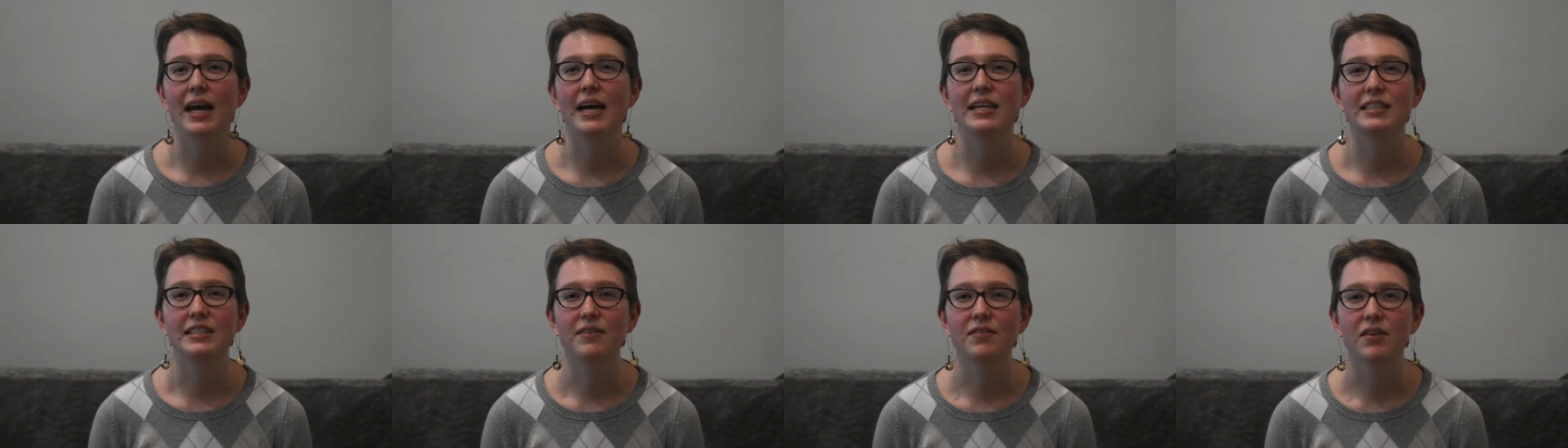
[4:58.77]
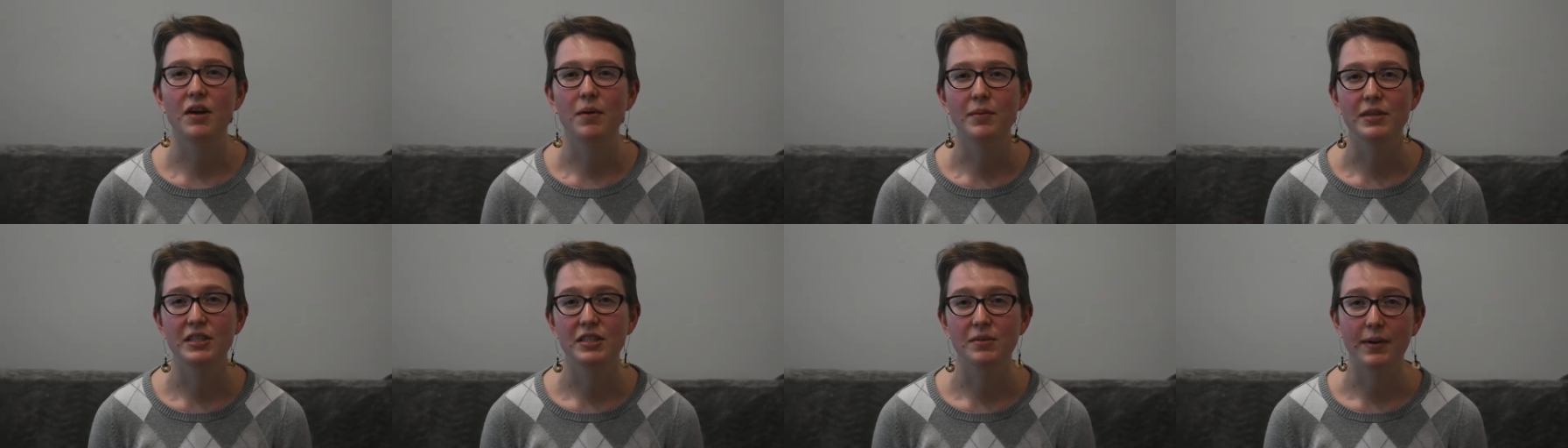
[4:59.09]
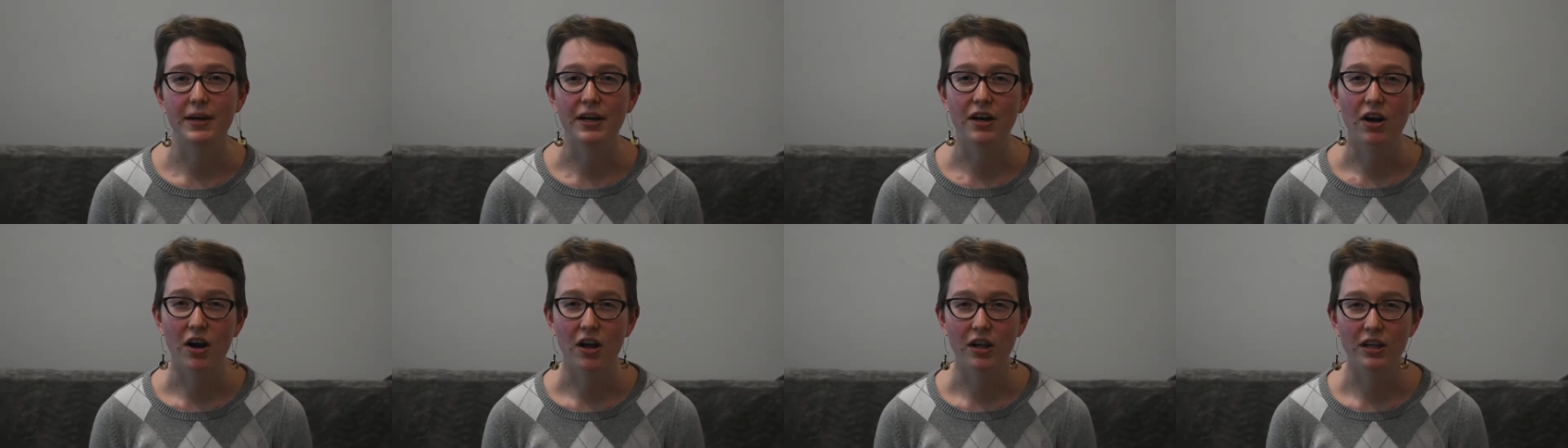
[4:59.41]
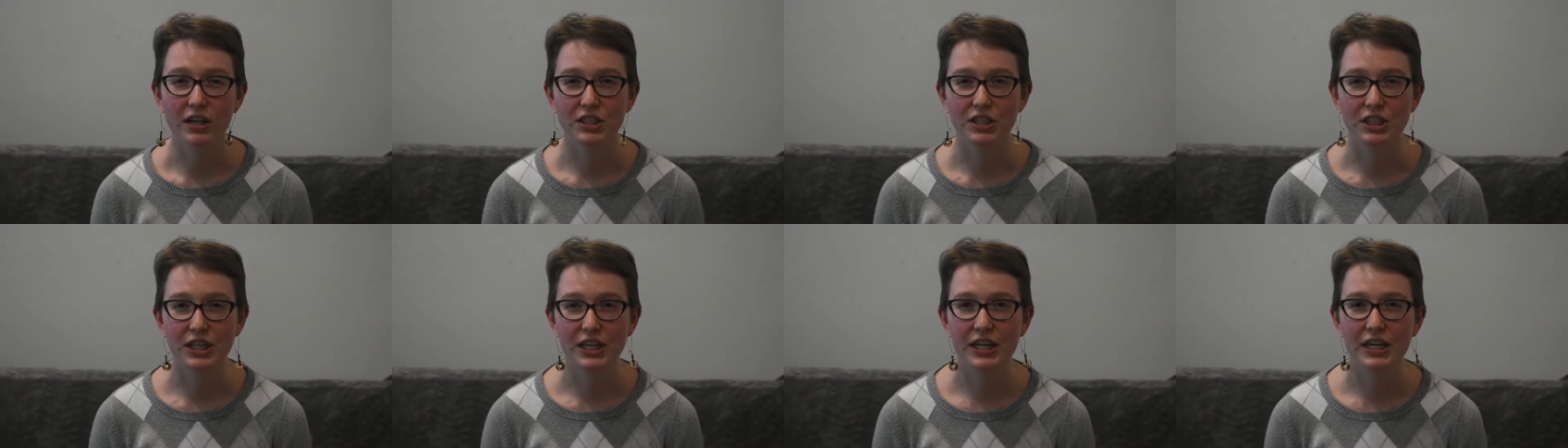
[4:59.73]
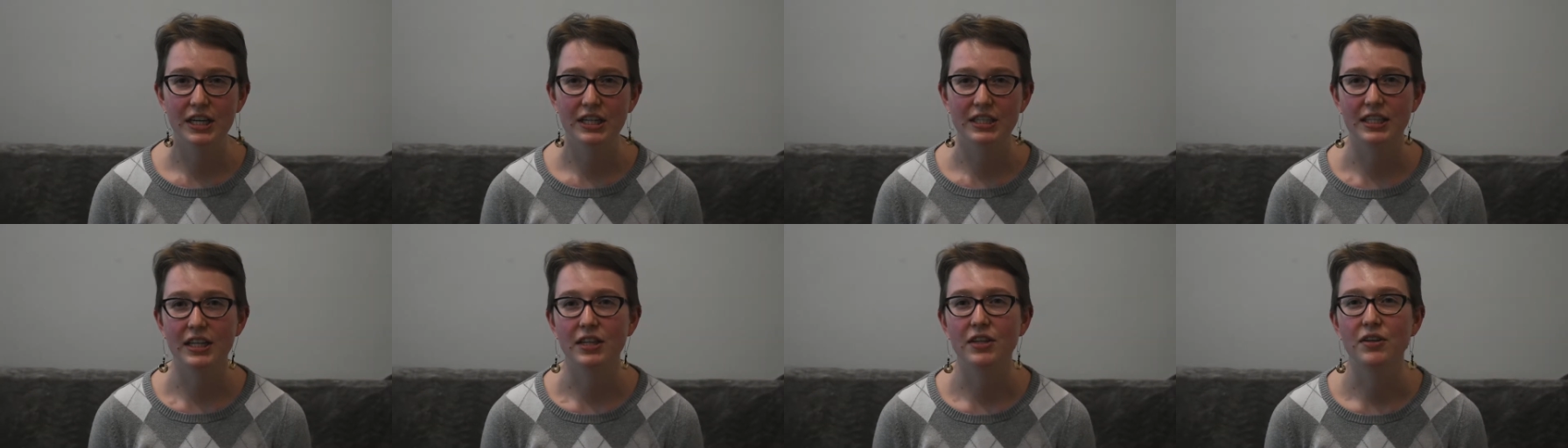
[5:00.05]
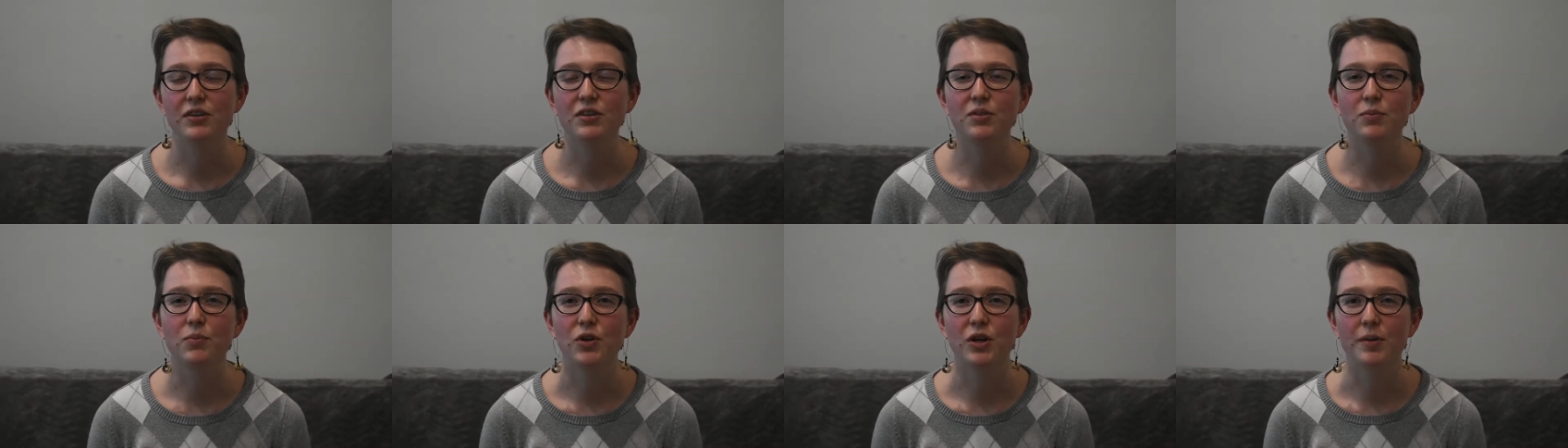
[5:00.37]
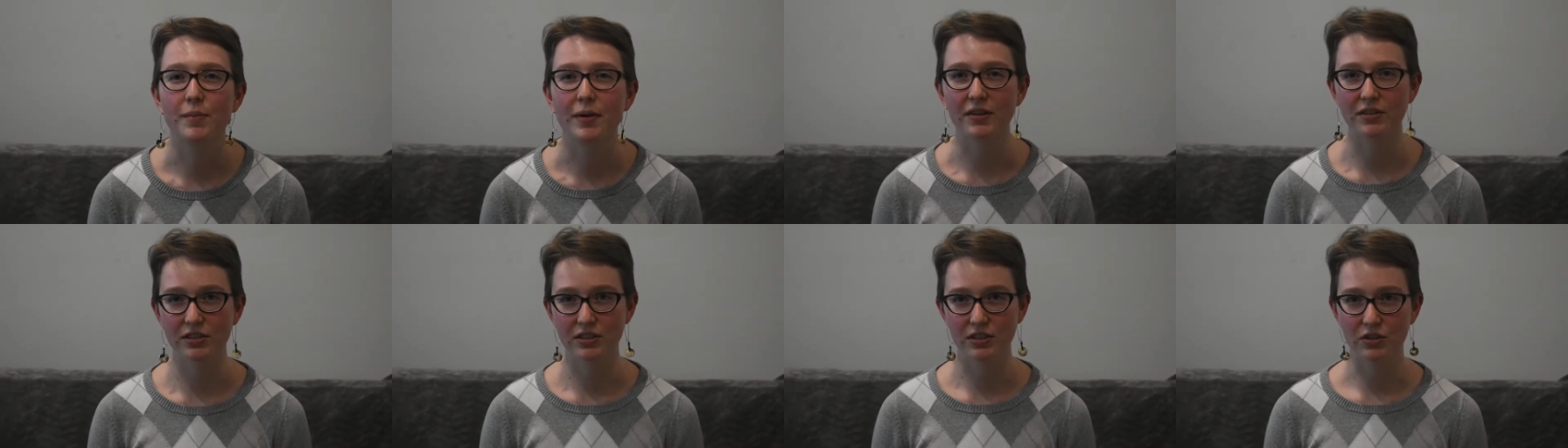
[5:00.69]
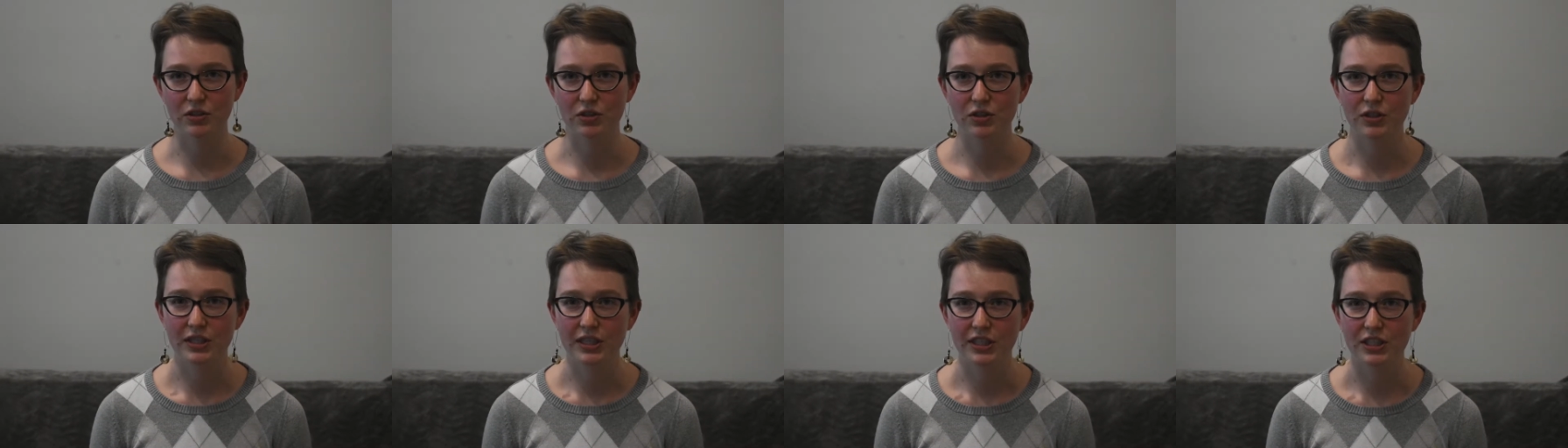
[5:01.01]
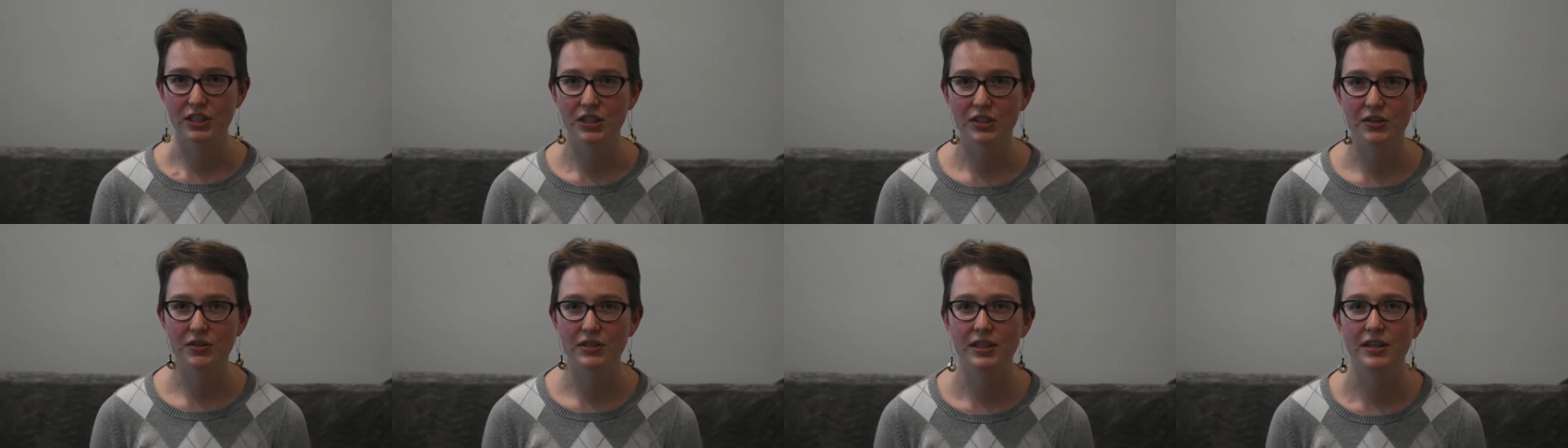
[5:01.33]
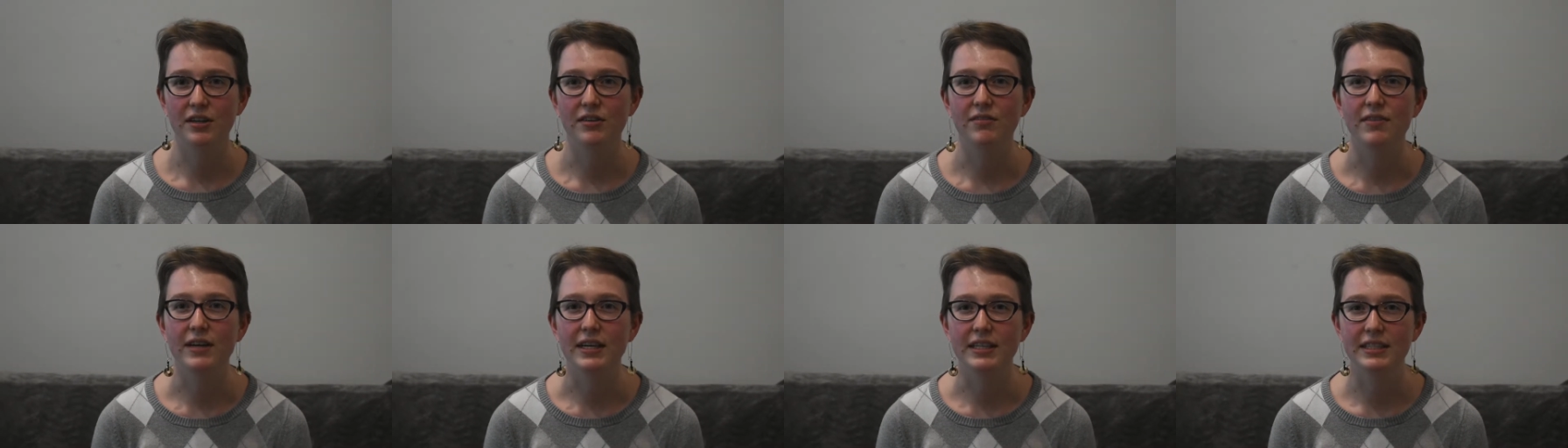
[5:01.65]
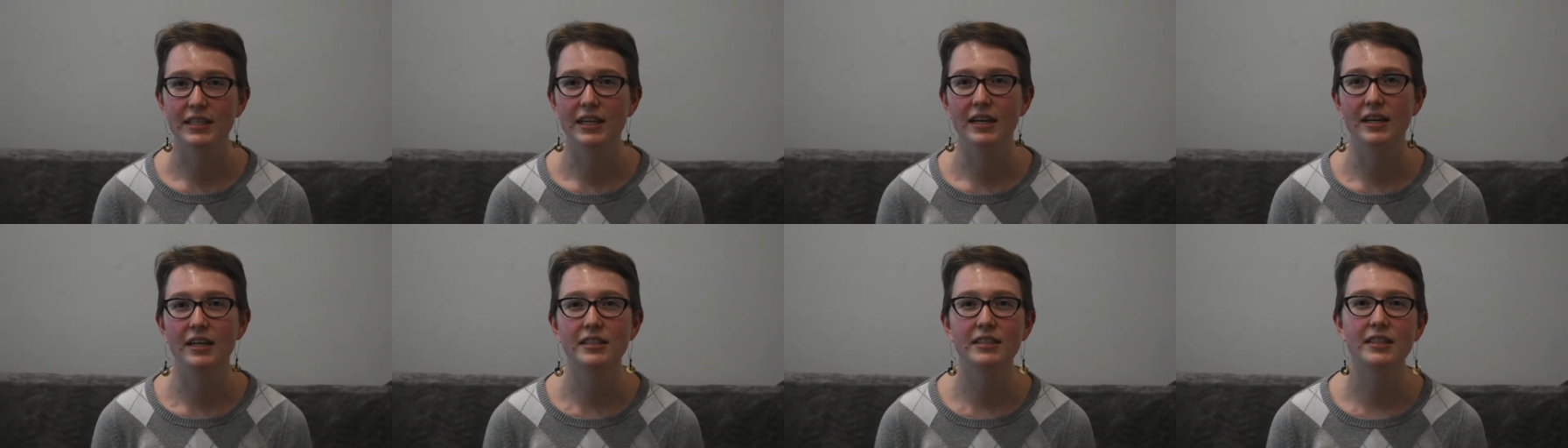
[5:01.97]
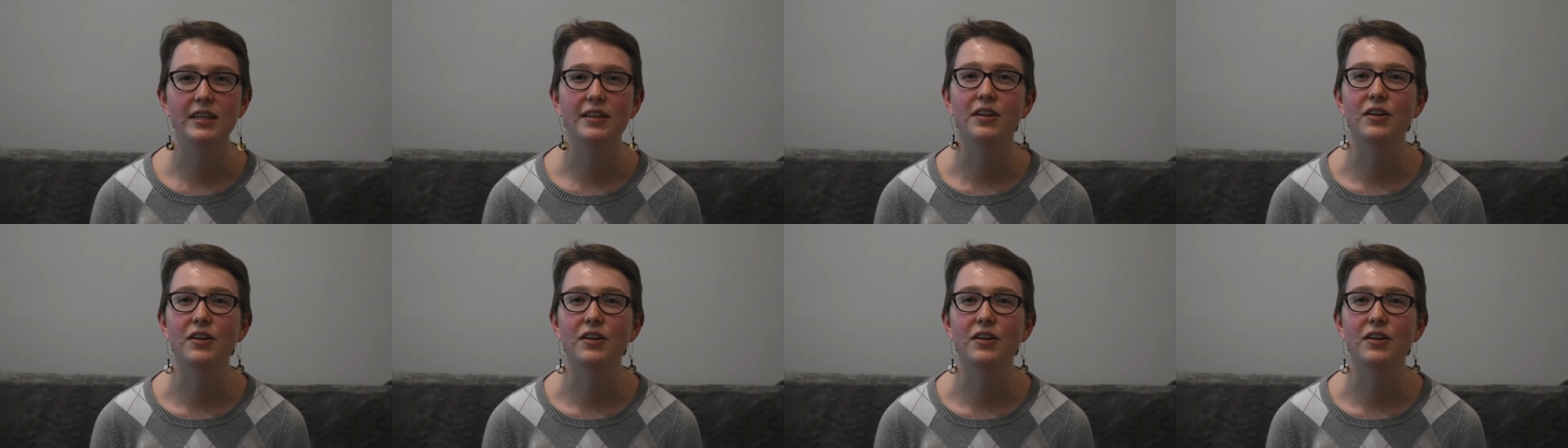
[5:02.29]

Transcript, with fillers: as I've come into my college years and learned more about social issues that are facing us